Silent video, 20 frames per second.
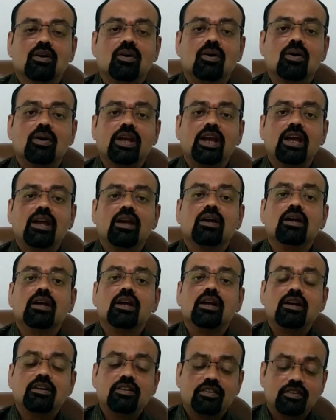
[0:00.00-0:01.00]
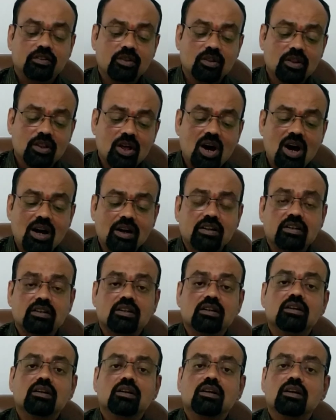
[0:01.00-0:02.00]
Okay, it's not
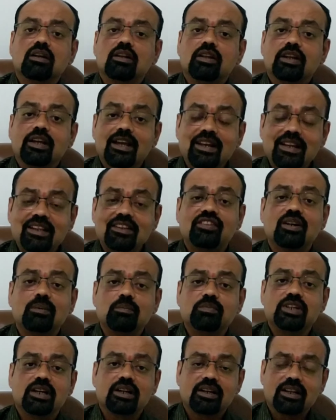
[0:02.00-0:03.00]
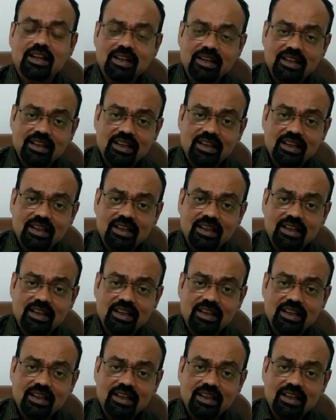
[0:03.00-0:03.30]
any subject,